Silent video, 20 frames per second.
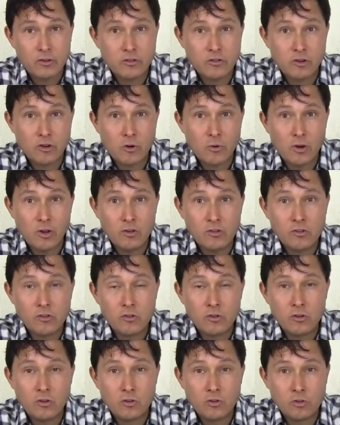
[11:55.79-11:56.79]

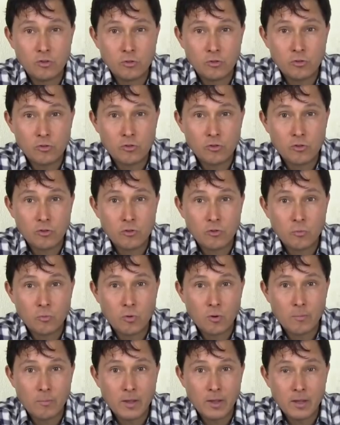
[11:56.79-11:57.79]
generation juicers
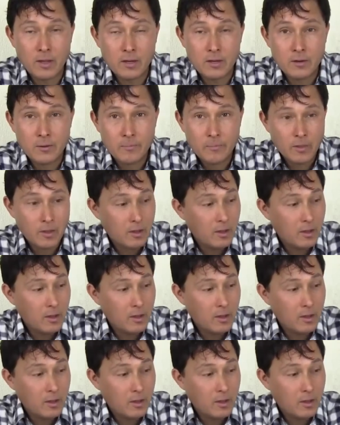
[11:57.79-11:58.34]
were made,